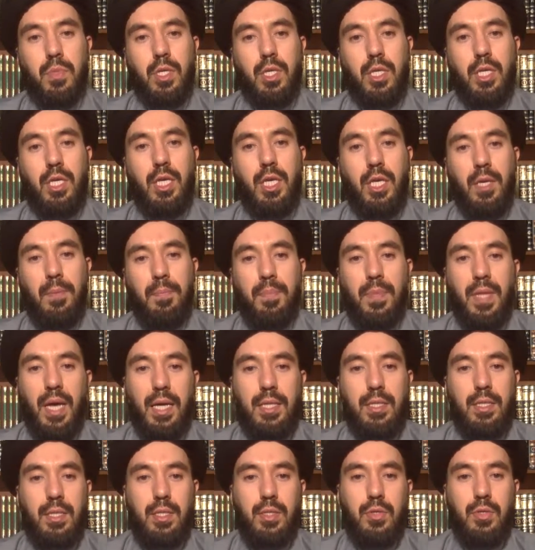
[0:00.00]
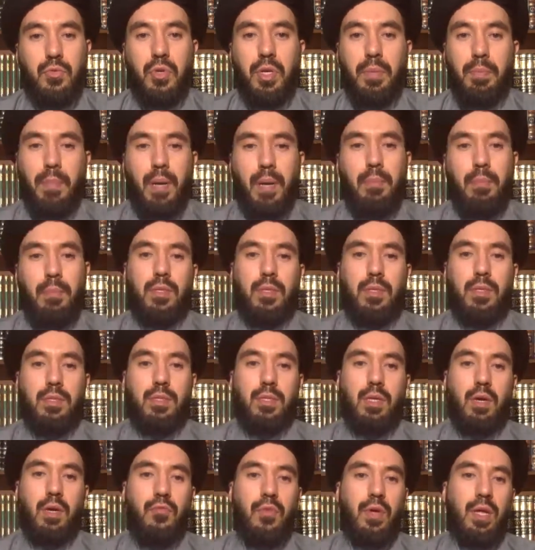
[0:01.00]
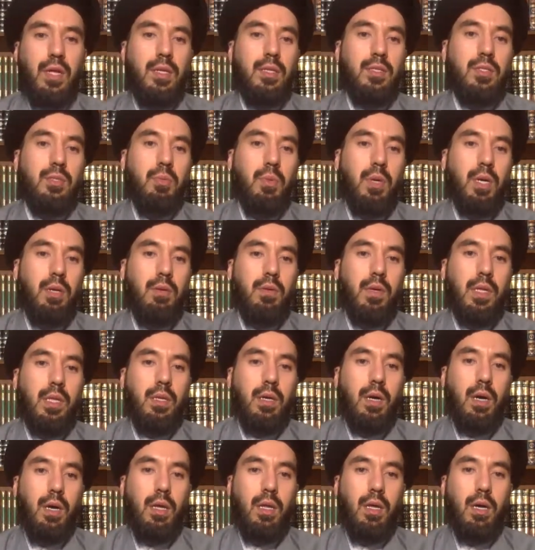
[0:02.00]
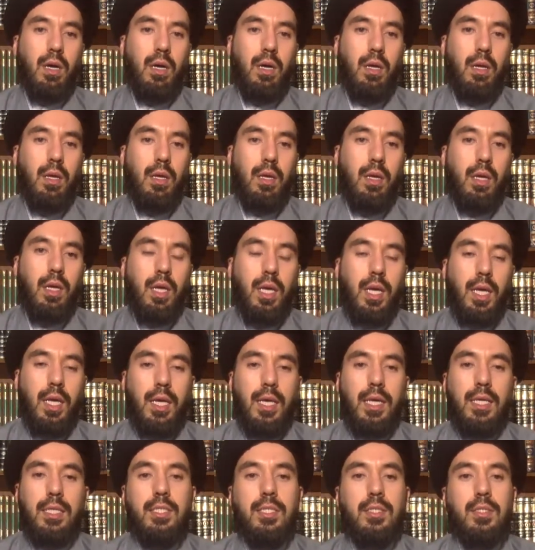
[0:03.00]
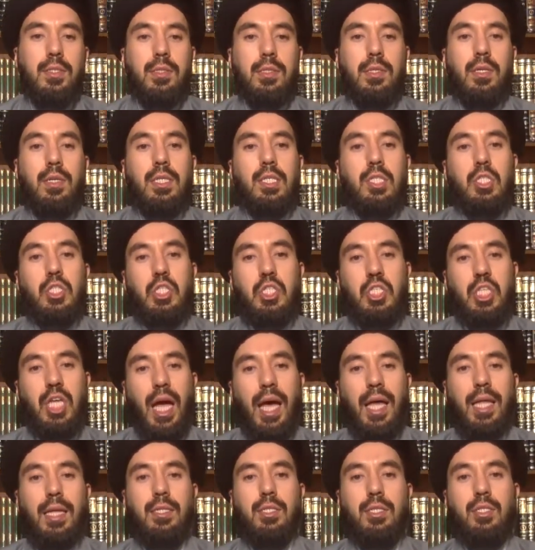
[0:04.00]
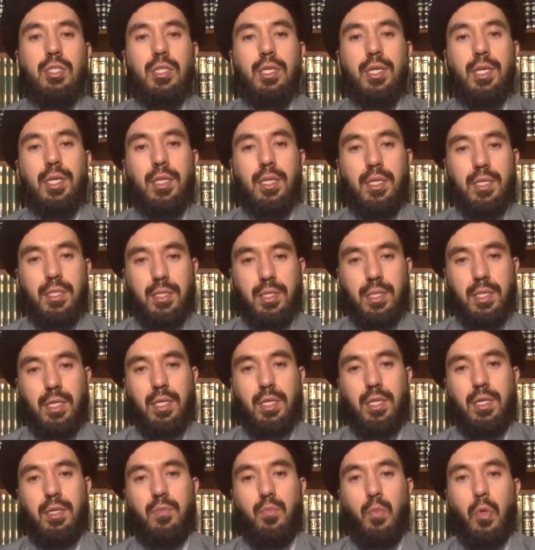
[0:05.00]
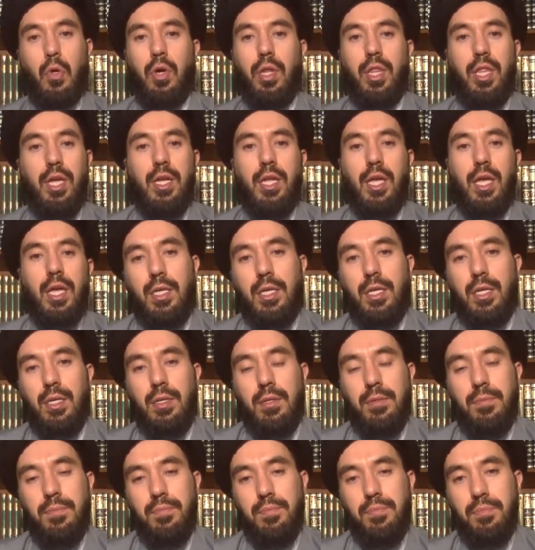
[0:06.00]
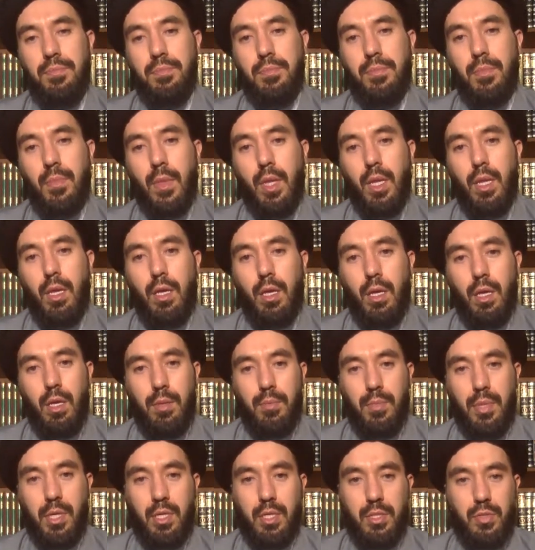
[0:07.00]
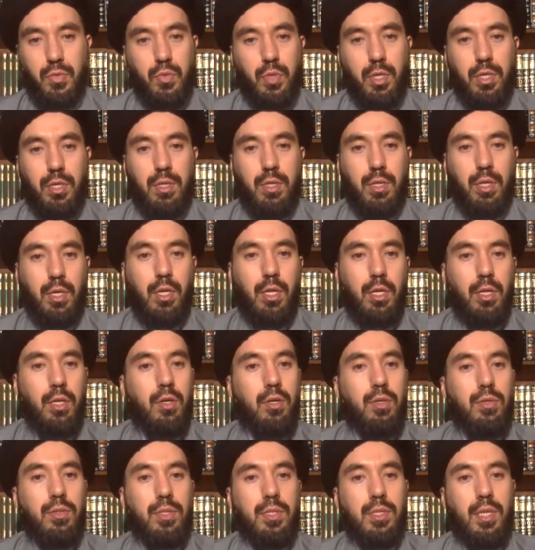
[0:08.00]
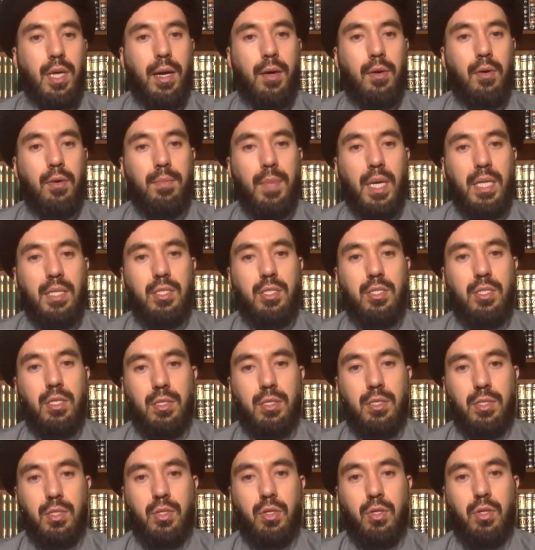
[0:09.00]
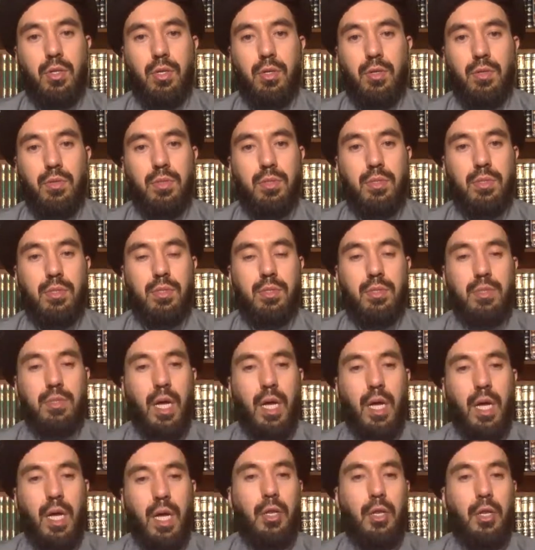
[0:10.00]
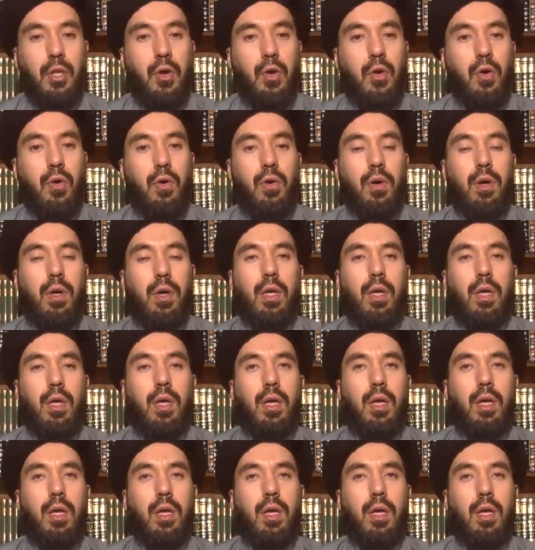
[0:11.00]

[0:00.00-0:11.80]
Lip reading: keep that remembrance of Allah subhanahu wa ta'ala. It's challenging this year more than any year, because we're closed, our masjid is closed, and I know